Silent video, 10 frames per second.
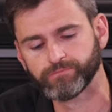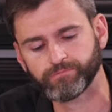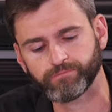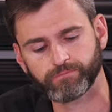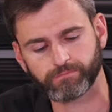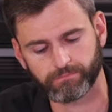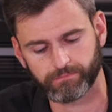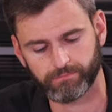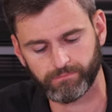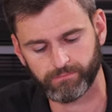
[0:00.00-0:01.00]

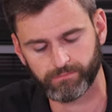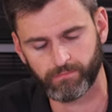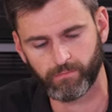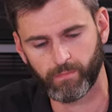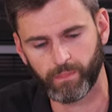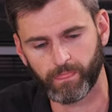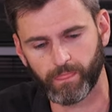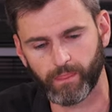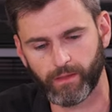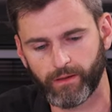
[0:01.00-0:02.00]

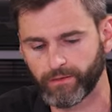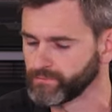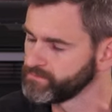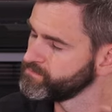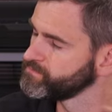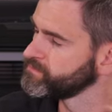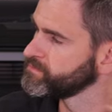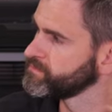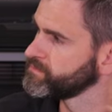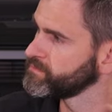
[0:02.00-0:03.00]

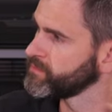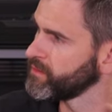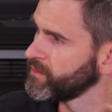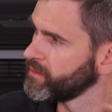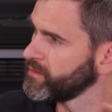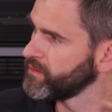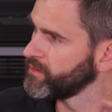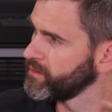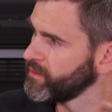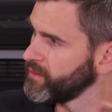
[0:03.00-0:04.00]

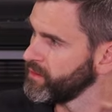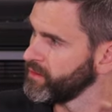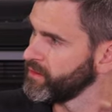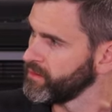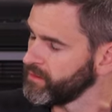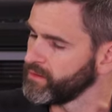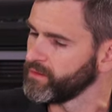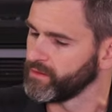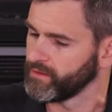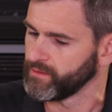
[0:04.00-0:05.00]

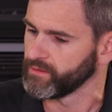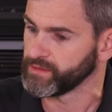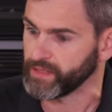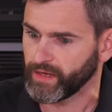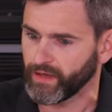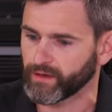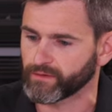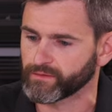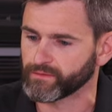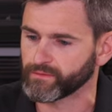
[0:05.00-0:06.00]

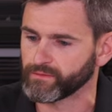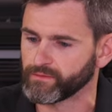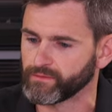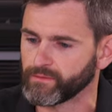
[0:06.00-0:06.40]
[no speech]